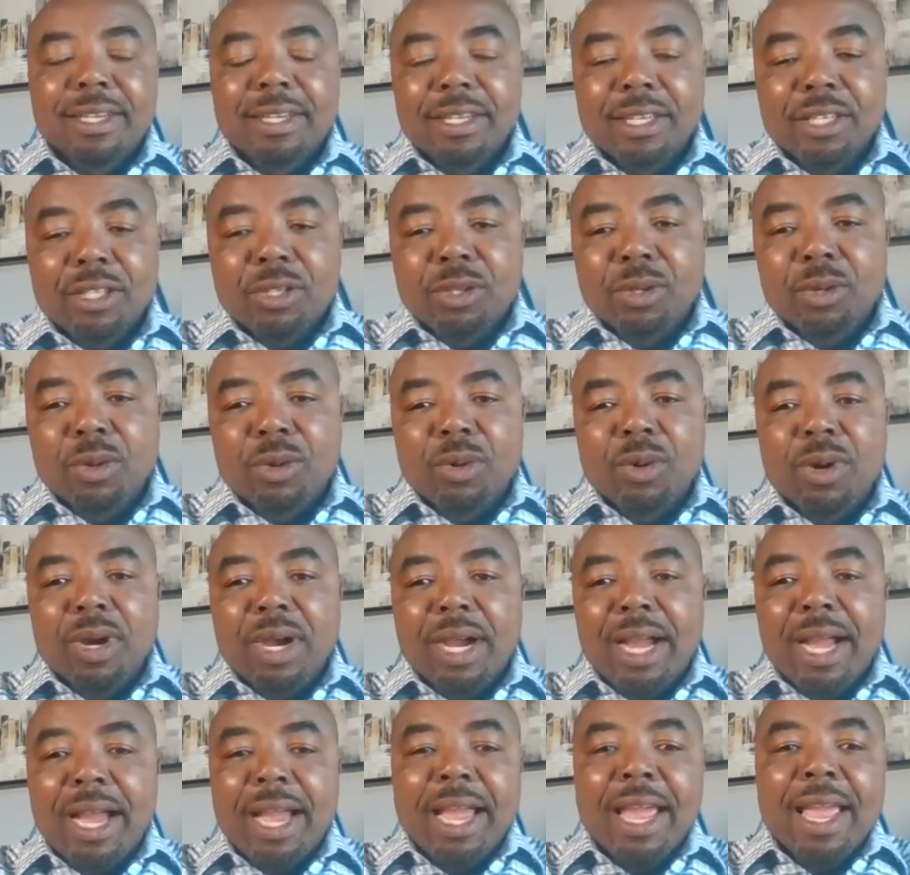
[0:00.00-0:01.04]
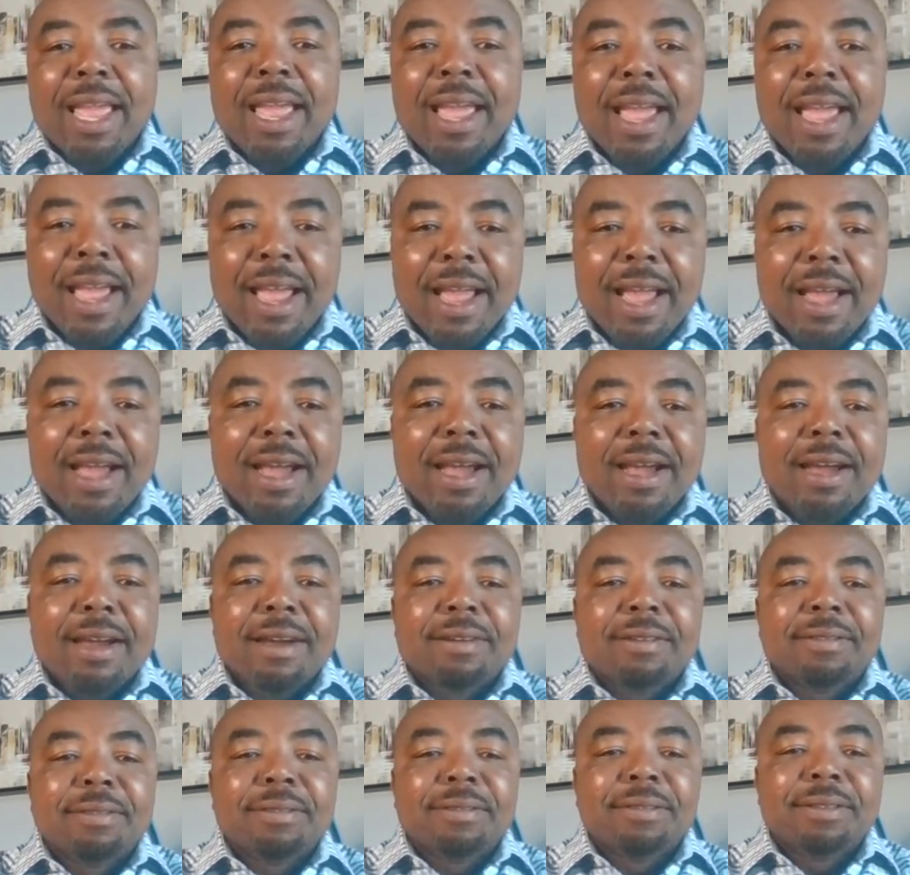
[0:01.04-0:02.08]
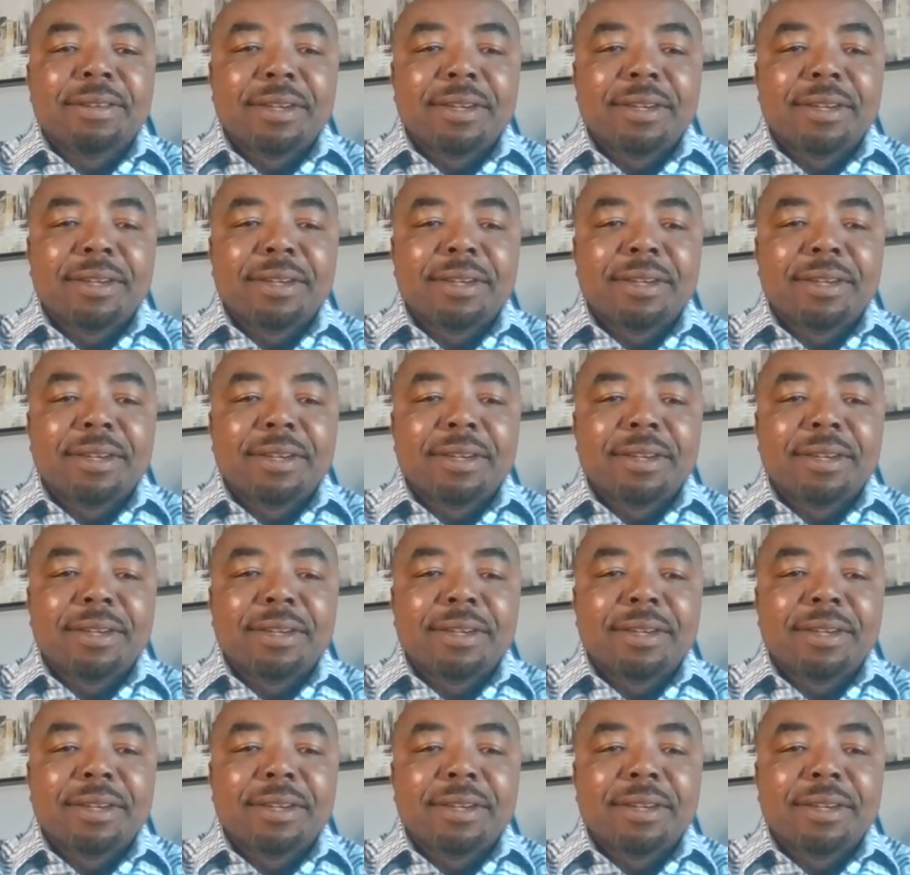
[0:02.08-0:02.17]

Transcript: So I have